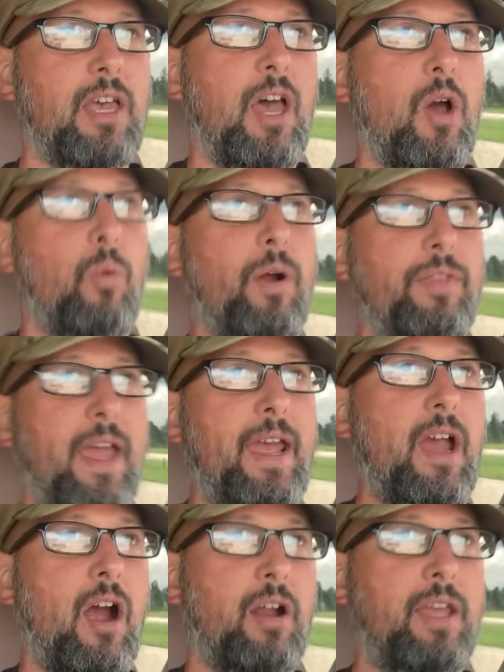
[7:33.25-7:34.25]
What
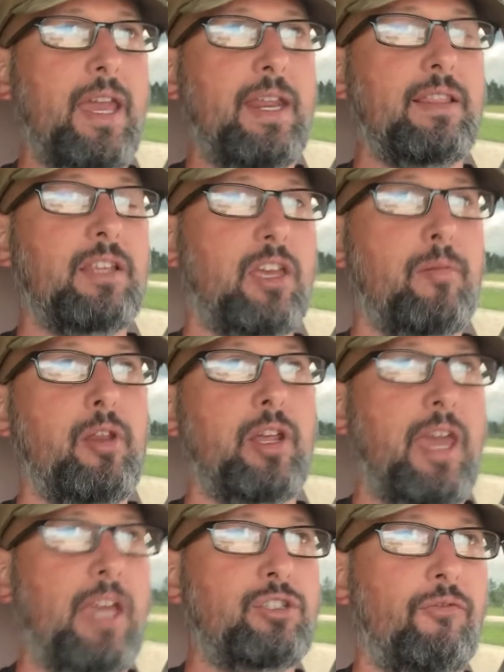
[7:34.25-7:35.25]
they are getting the
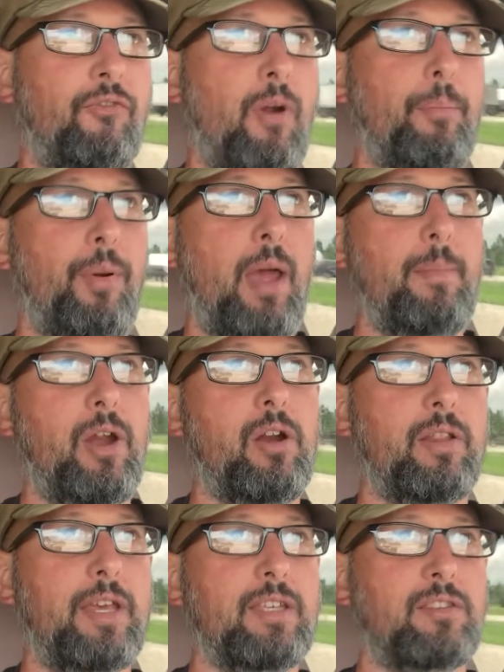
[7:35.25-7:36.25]
communication from
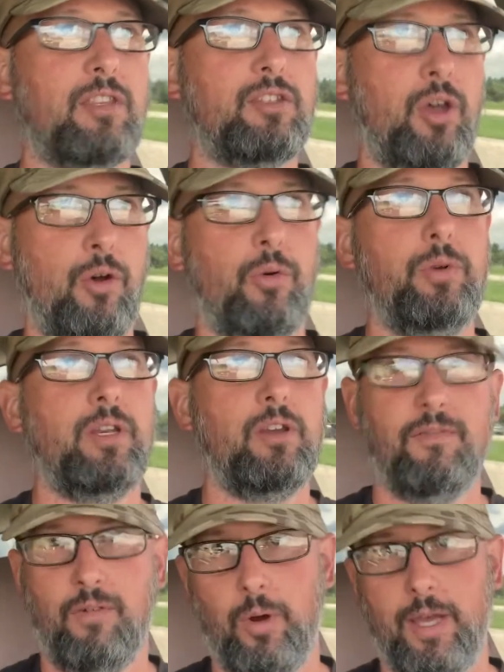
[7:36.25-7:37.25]
primarily is the tone in
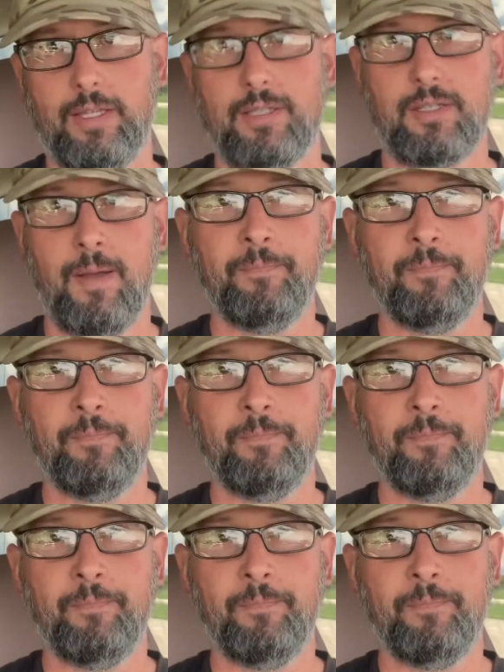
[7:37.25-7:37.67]
your voice.